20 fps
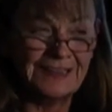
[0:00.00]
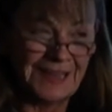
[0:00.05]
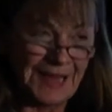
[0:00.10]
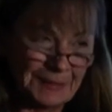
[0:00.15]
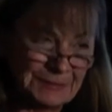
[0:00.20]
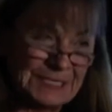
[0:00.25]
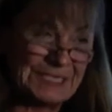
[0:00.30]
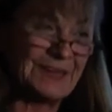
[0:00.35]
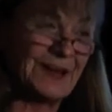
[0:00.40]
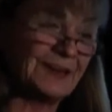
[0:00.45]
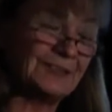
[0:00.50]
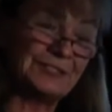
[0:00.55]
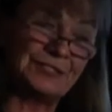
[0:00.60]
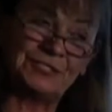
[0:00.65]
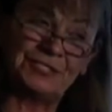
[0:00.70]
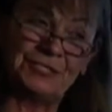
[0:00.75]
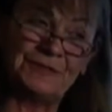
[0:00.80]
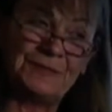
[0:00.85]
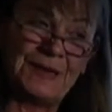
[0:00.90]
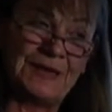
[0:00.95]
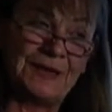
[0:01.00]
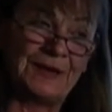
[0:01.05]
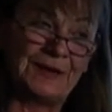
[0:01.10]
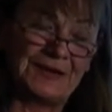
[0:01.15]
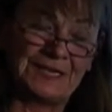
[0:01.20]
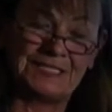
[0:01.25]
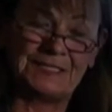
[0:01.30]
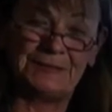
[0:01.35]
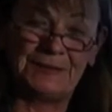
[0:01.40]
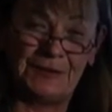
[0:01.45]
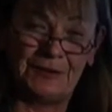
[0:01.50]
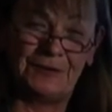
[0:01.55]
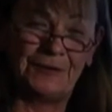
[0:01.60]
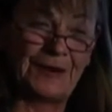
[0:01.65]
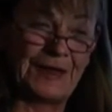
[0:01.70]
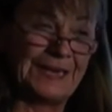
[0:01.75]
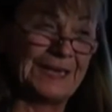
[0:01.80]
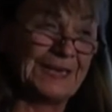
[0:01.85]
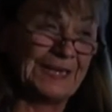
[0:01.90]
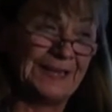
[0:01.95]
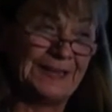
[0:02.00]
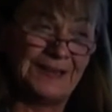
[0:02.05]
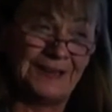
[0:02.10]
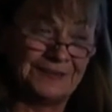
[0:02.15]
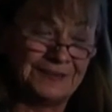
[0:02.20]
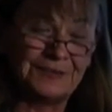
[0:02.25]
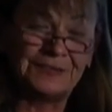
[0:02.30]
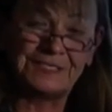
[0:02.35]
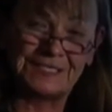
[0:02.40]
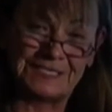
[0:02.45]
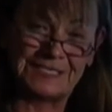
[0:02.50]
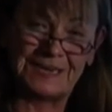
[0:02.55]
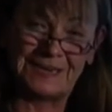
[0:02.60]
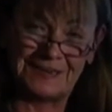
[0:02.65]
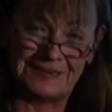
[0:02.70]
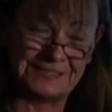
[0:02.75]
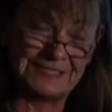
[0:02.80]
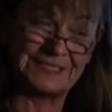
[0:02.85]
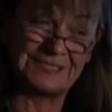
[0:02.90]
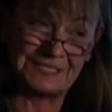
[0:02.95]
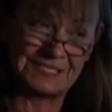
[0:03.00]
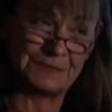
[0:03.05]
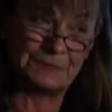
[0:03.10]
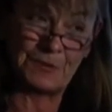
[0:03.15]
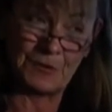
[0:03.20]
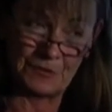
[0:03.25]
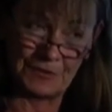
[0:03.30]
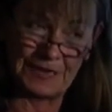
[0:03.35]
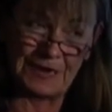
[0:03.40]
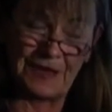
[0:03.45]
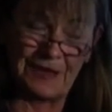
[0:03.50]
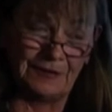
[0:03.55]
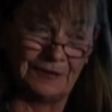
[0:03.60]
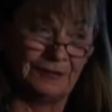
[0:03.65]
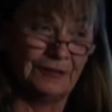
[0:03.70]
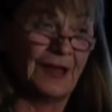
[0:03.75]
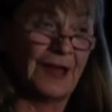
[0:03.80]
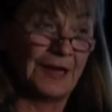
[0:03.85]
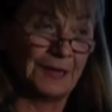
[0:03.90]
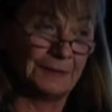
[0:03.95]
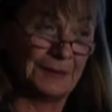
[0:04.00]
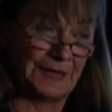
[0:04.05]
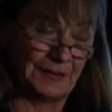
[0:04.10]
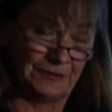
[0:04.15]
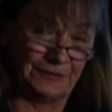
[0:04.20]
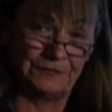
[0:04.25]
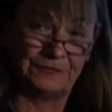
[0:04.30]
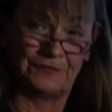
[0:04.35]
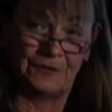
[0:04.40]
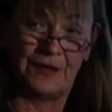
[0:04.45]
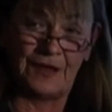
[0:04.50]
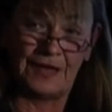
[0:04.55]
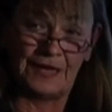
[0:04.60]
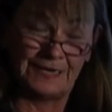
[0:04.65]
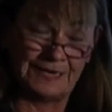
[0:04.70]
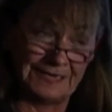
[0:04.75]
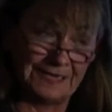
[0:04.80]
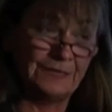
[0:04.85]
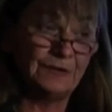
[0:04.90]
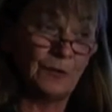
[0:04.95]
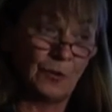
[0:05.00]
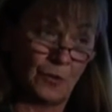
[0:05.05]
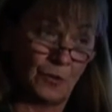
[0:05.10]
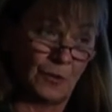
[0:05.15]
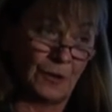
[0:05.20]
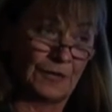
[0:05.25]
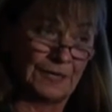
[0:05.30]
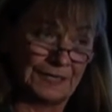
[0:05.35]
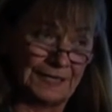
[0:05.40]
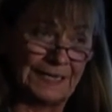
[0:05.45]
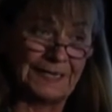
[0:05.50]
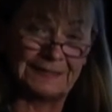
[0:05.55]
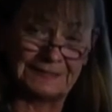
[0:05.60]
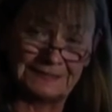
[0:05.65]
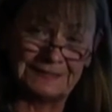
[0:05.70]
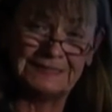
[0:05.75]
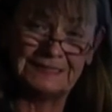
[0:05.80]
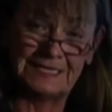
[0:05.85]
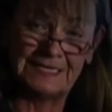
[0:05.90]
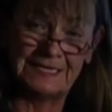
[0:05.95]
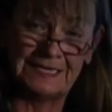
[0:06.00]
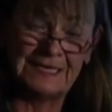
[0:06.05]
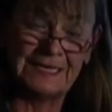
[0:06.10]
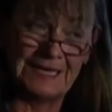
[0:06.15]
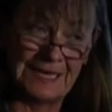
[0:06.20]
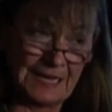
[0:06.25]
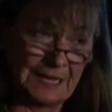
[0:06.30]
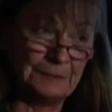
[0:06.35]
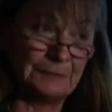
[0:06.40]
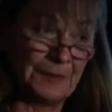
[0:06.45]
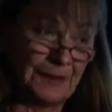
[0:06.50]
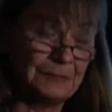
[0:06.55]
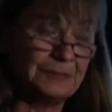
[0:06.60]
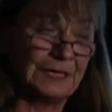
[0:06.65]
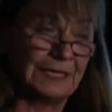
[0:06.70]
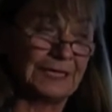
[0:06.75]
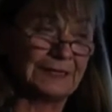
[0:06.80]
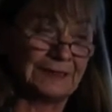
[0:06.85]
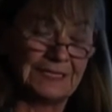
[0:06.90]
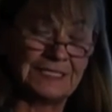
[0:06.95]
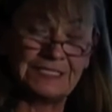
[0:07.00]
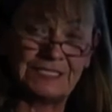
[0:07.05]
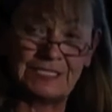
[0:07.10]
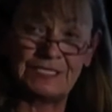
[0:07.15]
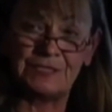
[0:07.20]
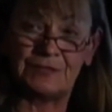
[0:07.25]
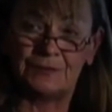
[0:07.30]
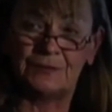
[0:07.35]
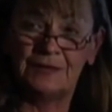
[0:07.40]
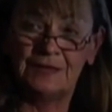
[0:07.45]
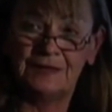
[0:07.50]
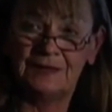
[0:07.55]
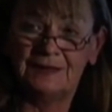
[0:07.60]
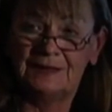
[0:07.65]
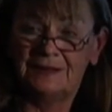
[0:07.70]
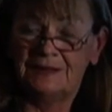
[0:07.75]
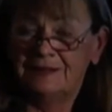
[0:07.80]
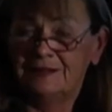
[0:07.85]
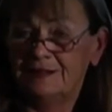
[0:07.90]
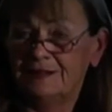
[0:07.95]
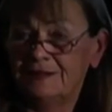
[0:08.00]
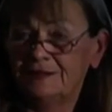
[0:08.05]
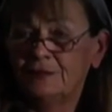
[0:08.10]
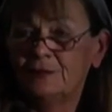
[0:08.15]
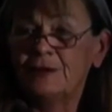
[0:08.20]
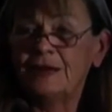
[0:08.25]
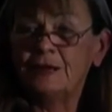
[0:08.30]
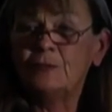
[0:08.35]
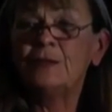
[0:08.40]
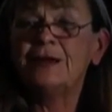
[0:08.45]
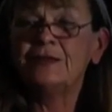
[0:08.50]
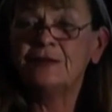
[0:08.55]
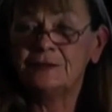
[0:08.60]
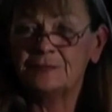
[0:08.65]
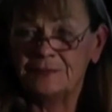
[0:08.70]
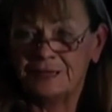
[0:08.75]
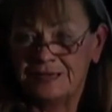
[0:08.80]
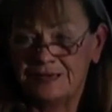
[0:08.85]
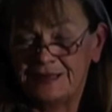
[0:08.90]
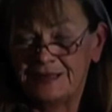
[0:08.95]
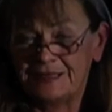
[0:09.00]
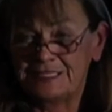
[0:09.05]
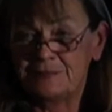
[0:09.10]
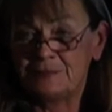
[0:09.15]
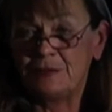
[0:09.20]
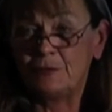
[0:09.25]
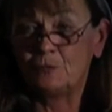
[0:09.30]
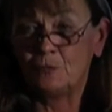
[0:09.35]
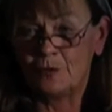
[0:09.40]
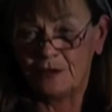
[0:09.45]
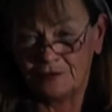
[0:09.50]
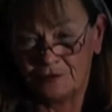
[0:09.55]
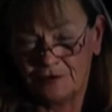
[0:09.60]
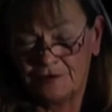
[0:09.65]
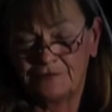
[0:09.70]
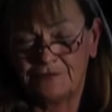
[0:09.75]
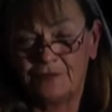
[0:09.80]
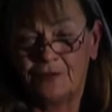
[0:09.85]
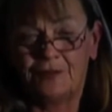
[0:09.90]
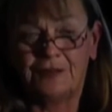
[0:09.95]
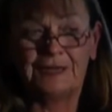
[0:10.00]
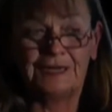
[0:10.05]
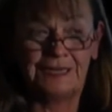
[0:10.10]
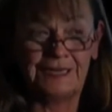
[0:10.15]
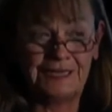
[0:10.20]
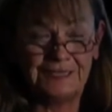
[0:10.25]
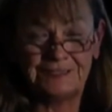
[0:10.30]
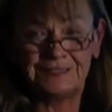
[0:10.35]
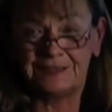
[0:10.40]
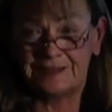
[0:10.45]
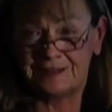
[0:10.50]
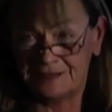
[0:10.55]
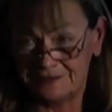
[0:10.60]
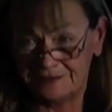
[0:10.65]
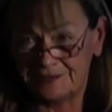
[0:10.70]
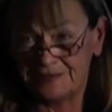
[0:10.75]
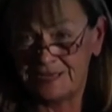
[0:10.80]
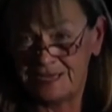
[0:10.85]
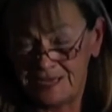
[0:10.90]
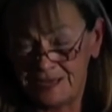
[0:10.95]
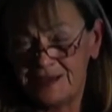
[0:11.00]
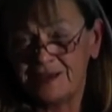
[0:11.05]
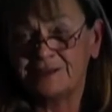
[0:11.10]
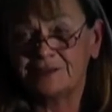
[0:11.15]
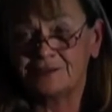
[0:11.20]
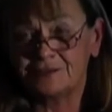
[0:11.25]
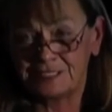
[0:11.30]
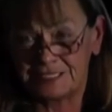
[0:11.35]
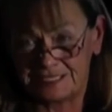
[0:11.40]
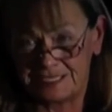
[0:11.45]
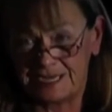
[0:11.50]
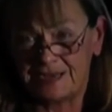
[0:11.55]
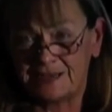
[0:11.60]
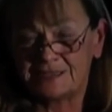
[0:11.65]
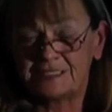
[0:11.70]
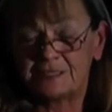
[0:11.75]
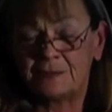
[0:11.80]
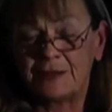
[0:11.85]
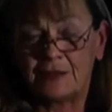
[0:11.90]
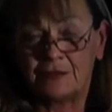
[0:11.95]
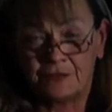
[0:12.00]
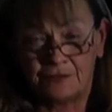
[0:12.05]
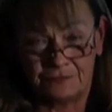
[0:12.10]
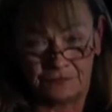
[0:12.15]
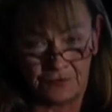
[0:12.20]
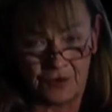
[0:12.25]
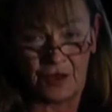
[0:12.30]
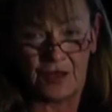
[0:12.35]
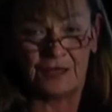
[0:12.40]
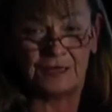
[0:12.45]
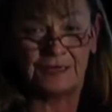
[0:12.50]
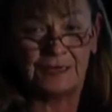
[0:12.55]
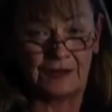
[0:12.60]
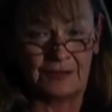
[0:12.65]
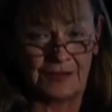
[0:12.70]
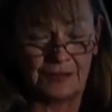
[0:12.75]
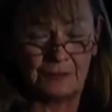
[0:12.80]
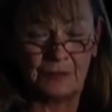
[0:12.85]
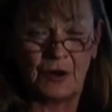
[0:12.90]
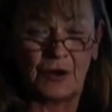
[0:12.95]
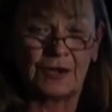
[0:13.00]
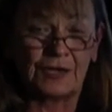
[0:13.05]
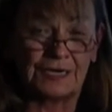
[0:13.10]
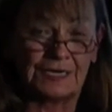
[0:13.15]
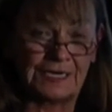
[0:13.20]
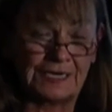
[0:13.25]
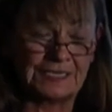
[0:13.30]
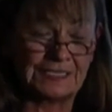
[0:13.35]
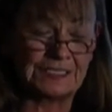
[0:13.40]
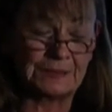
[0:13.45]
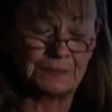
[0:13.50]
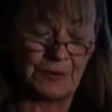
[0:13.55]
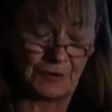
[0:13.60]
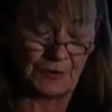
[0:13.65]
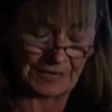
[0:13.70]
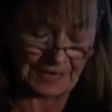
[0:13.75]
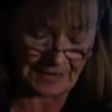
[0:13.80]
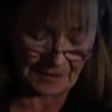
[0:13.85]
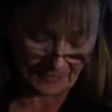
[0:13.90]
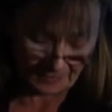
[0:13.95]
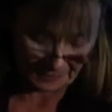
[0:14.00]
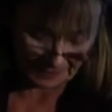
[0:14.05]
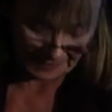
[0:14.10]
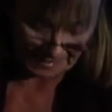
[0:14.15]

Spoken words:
I mean, Dr. Shoemaker has been great. He understands and has spoken out a lot about the fraud in court and publicly too. Greg Weatherman has been wonderful, and he understands about the fraud and how they market it, spoken out.